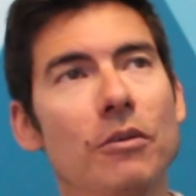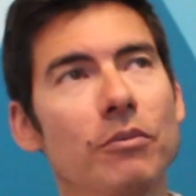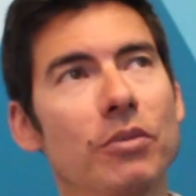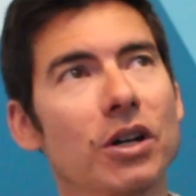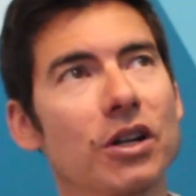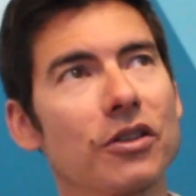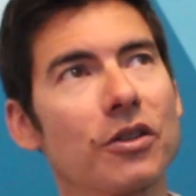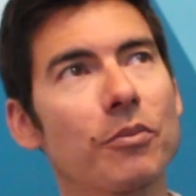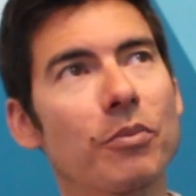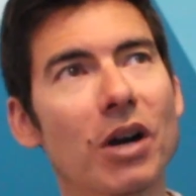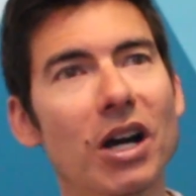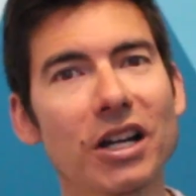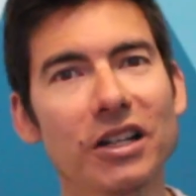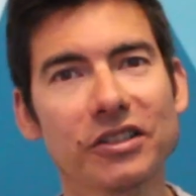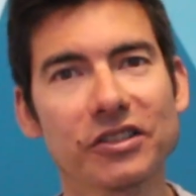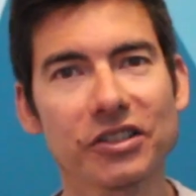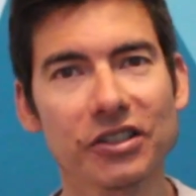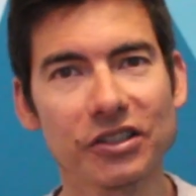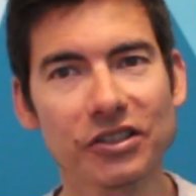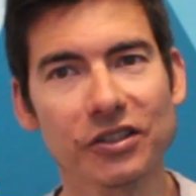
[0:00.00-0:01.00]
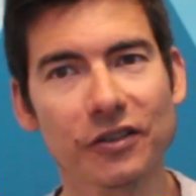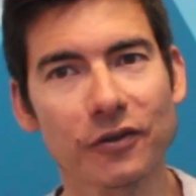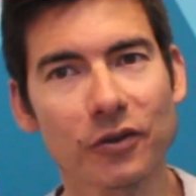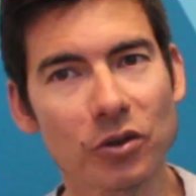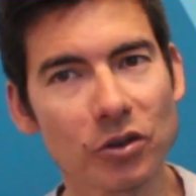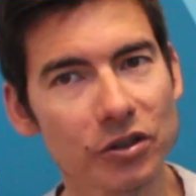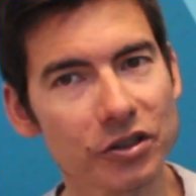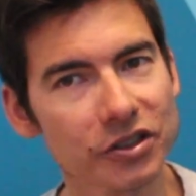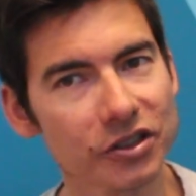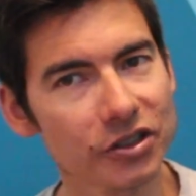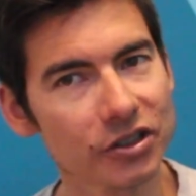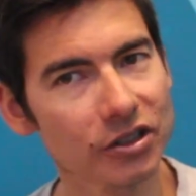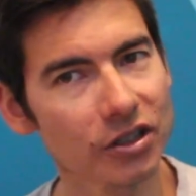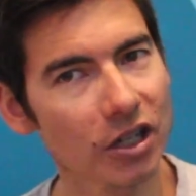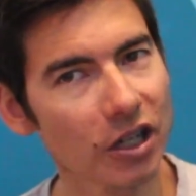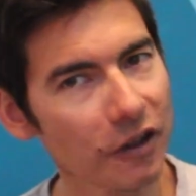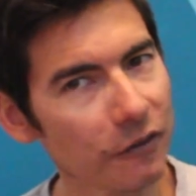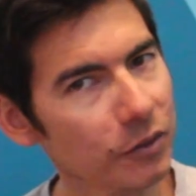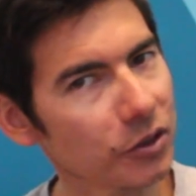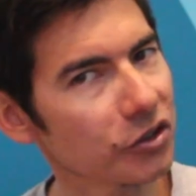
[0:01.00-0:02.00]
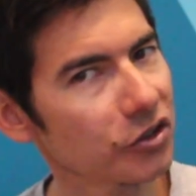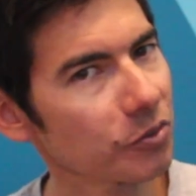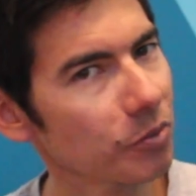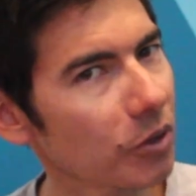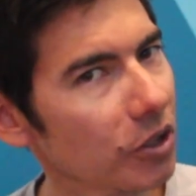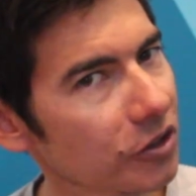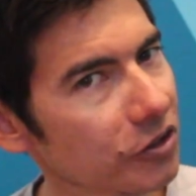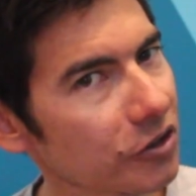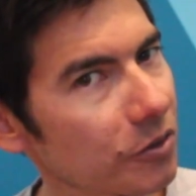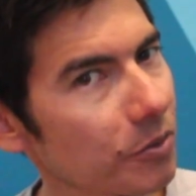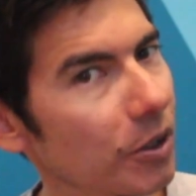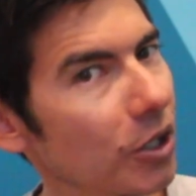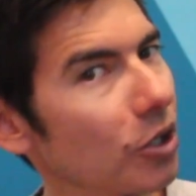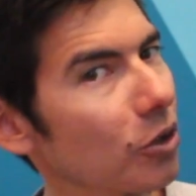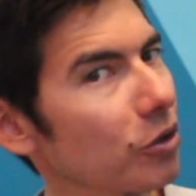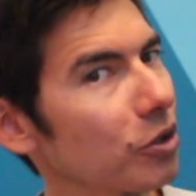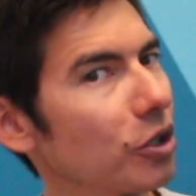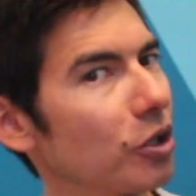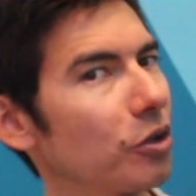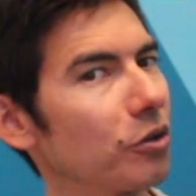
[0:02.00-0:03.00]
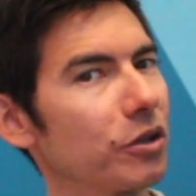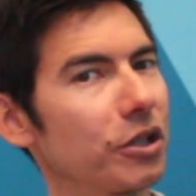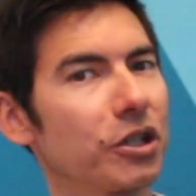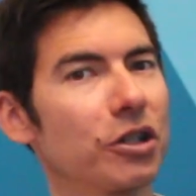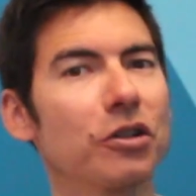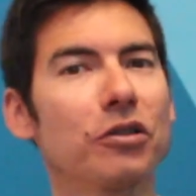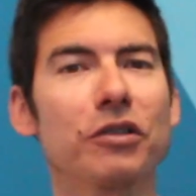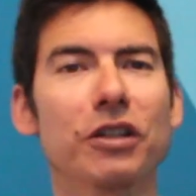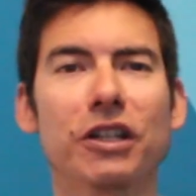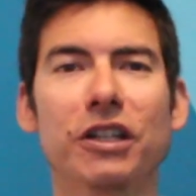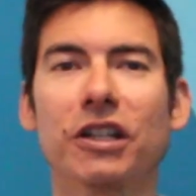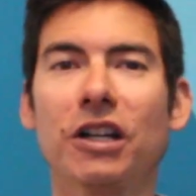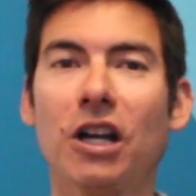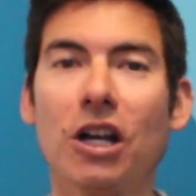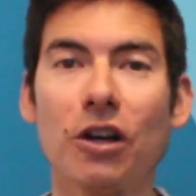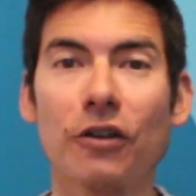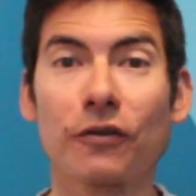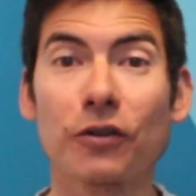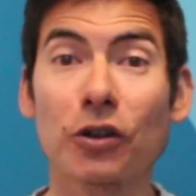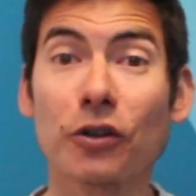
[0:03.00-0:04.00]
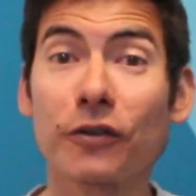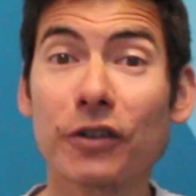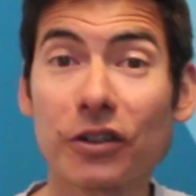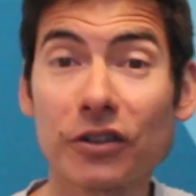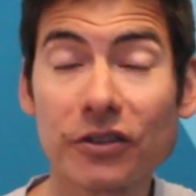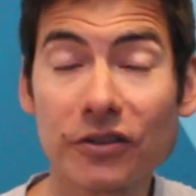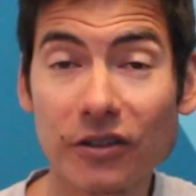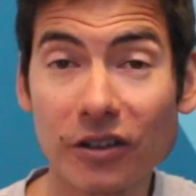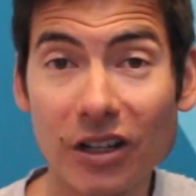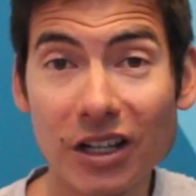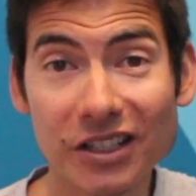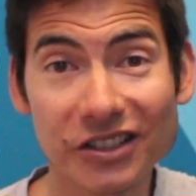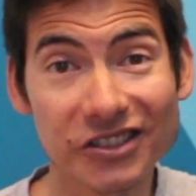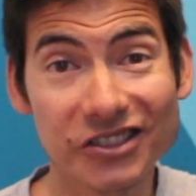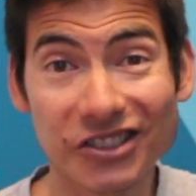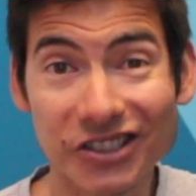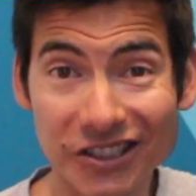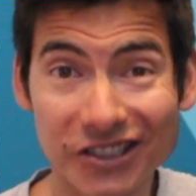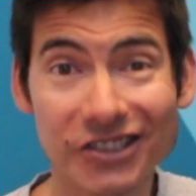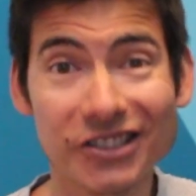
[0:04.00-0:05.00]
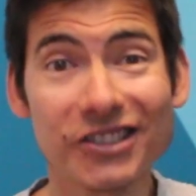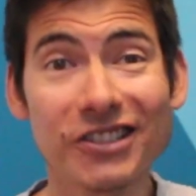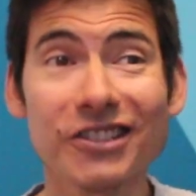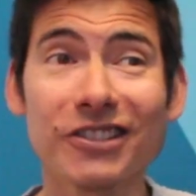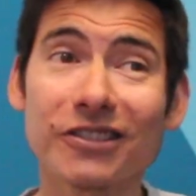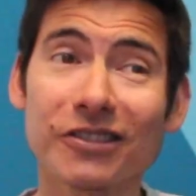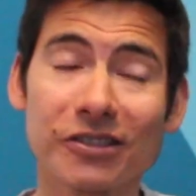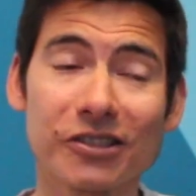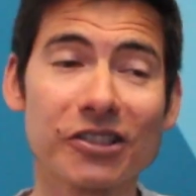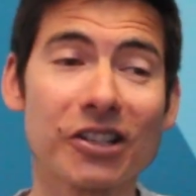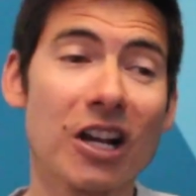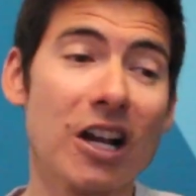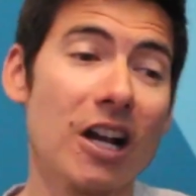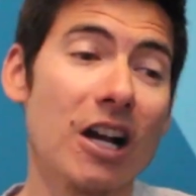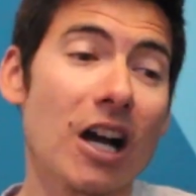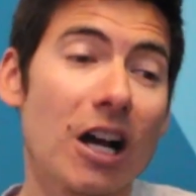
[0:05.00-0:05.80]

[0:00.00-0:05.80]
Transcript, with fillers: But the bias is, of course, I've been sponsored by Hoka One One for over the last six years.